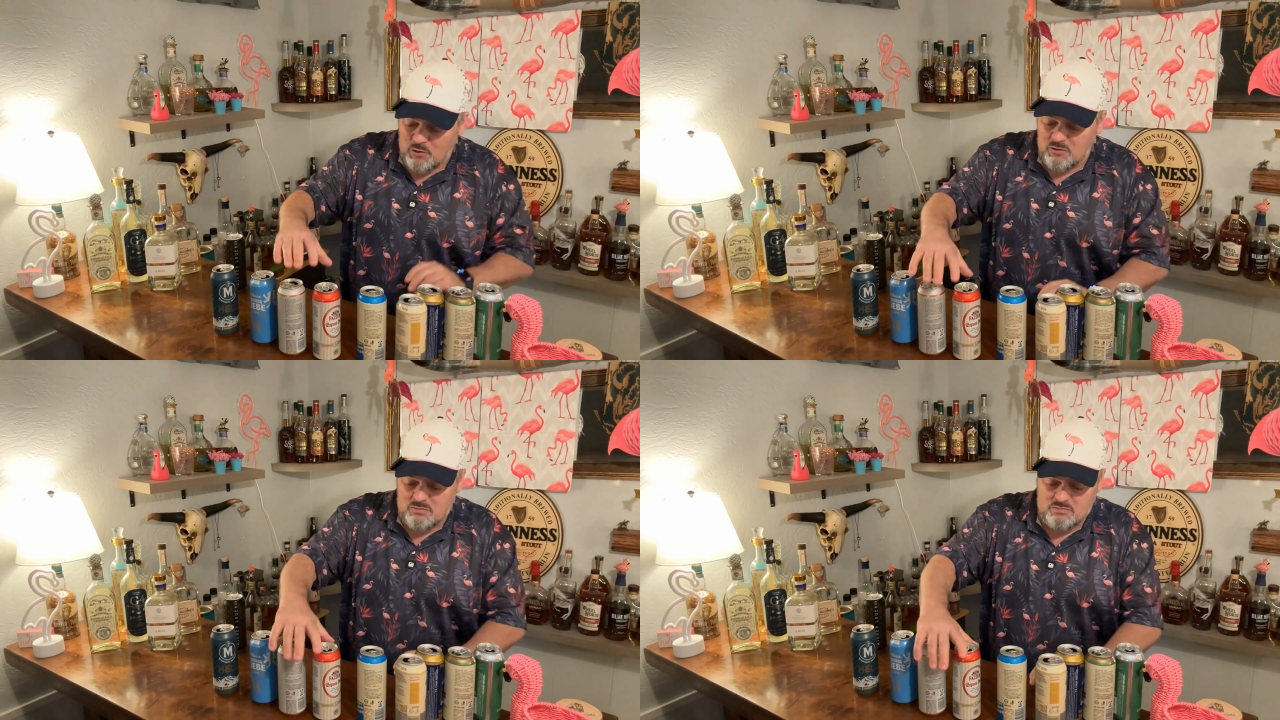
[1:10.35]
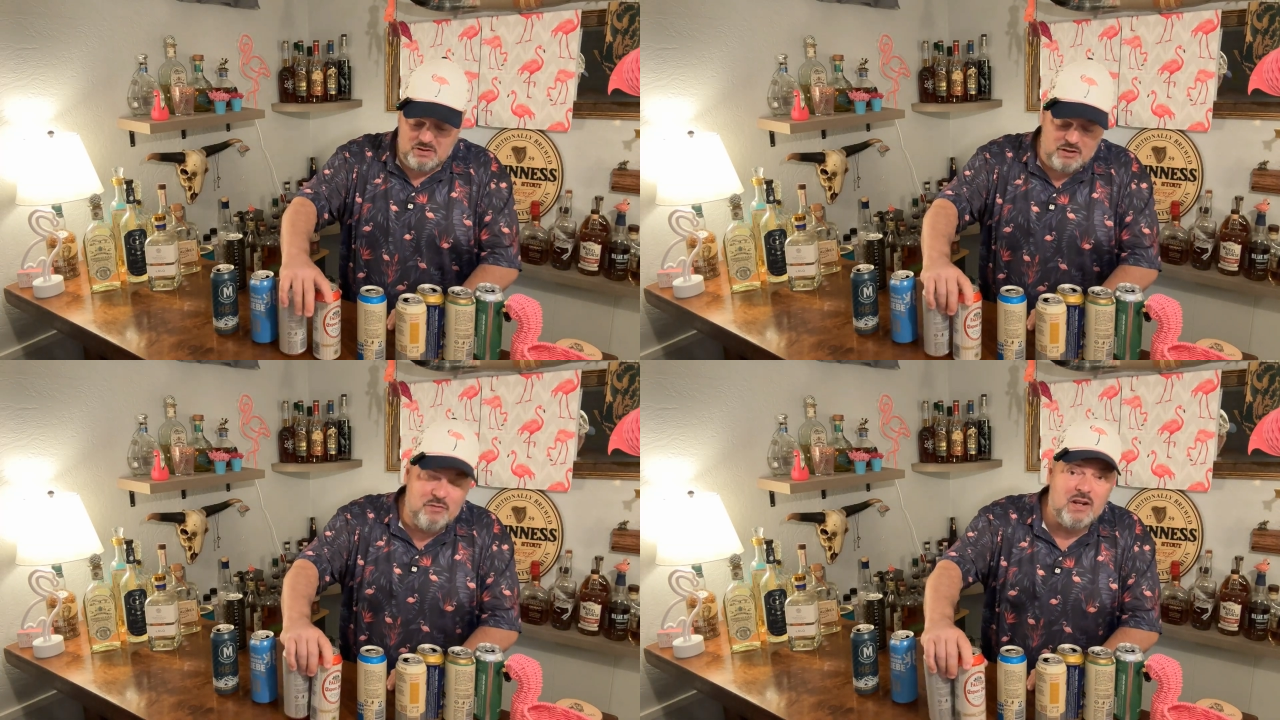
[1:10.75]
Well,
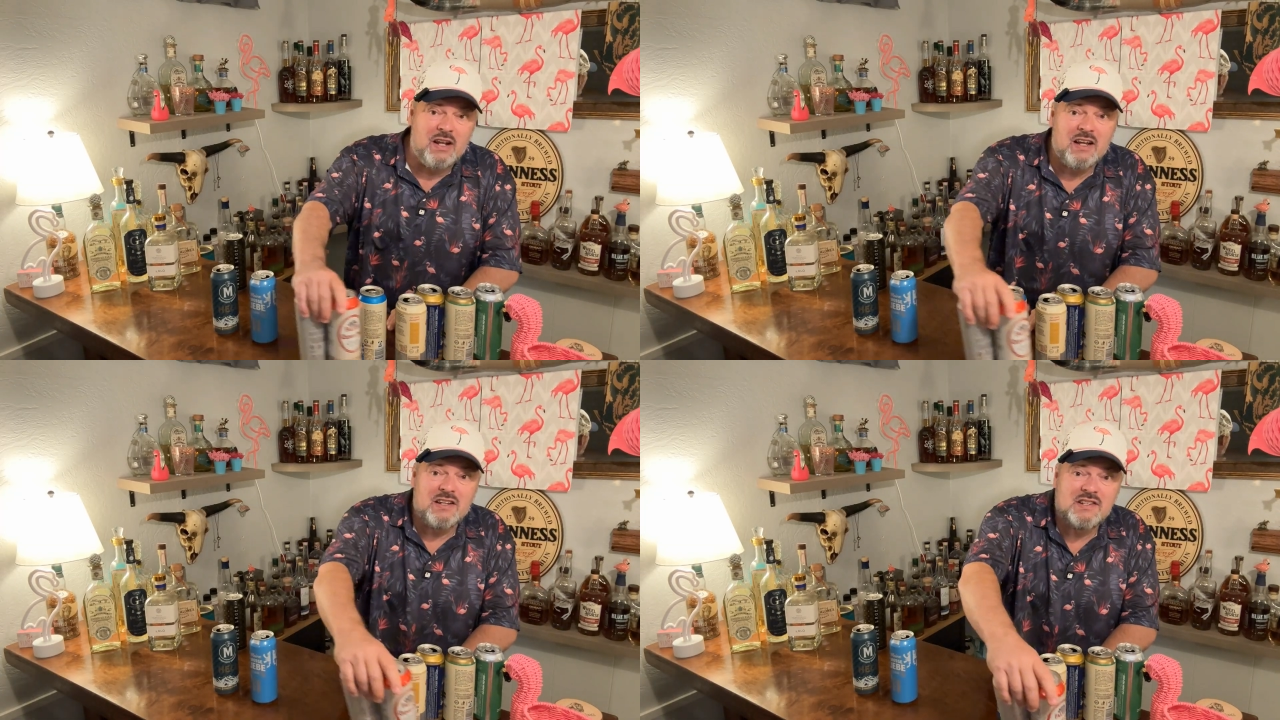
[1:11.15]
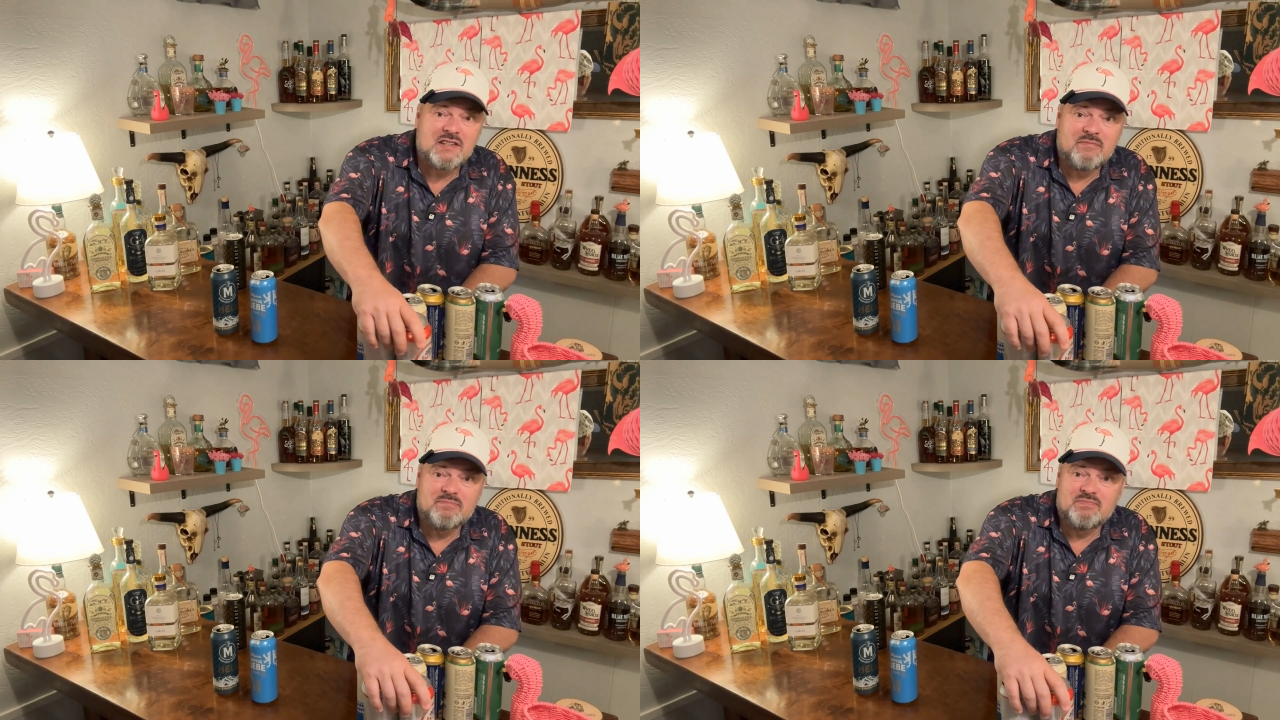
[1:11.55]
if it
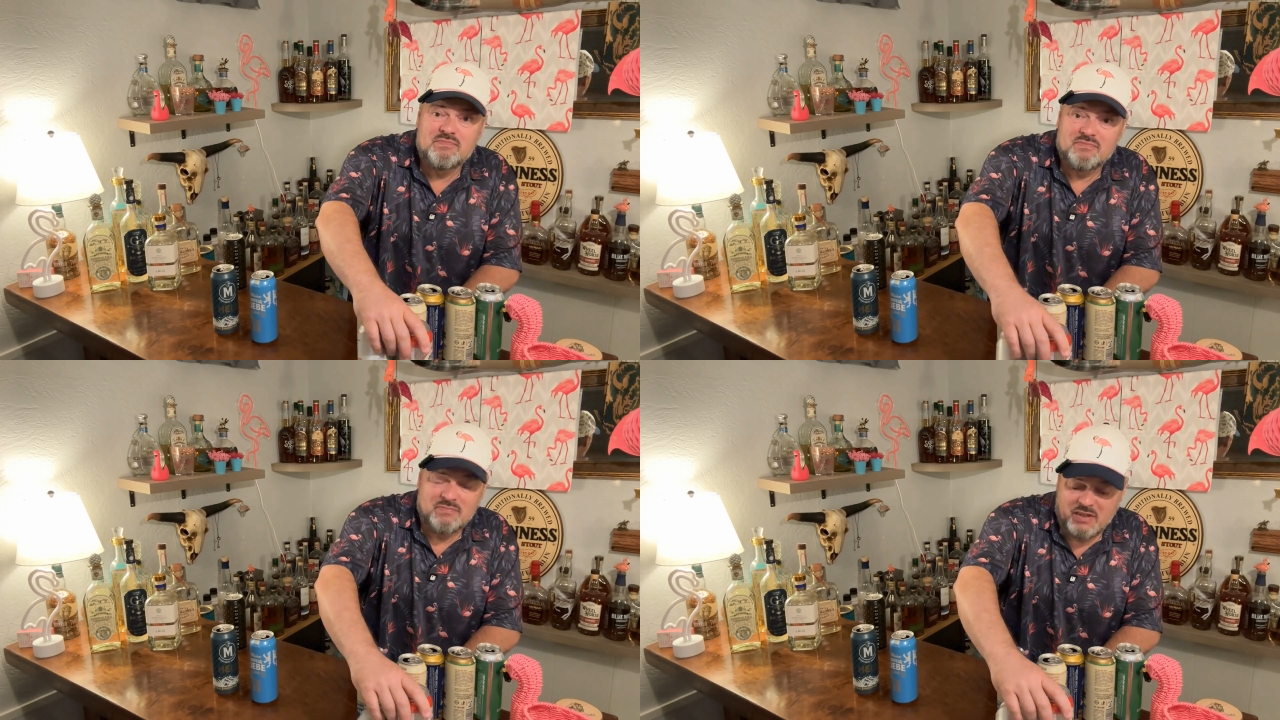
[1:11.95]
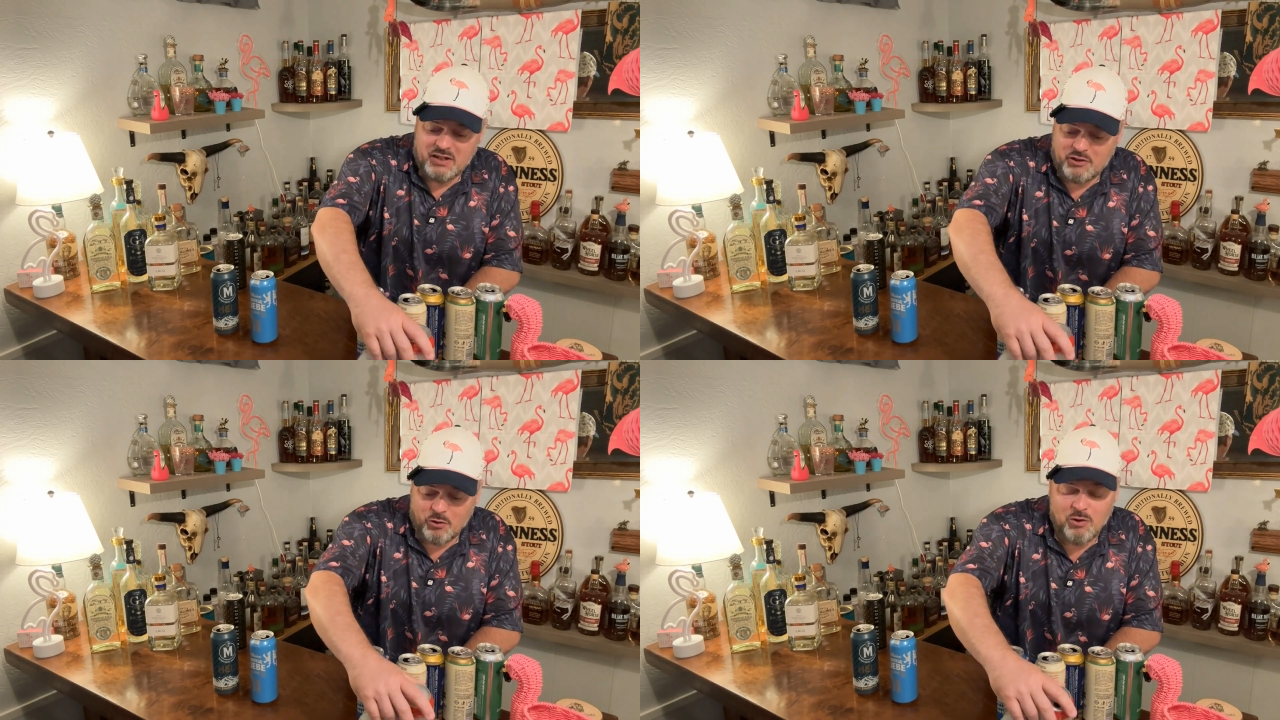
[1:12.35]
does,
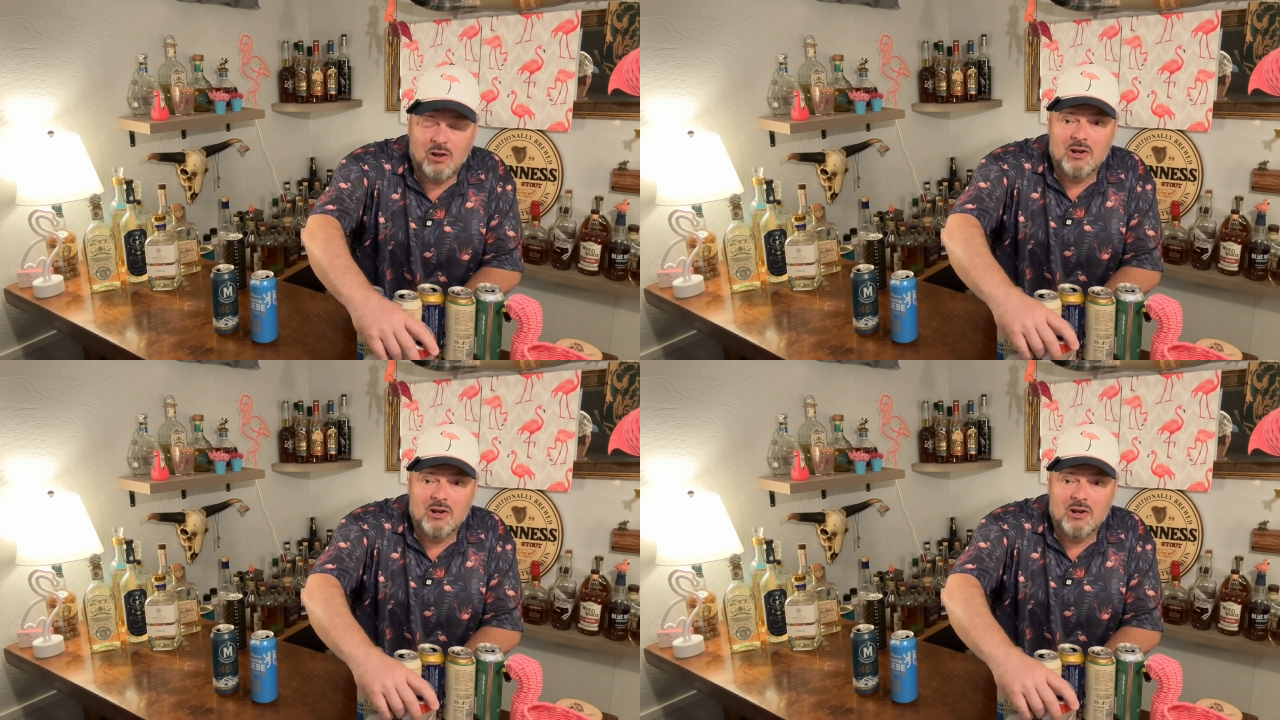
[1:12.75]
then you're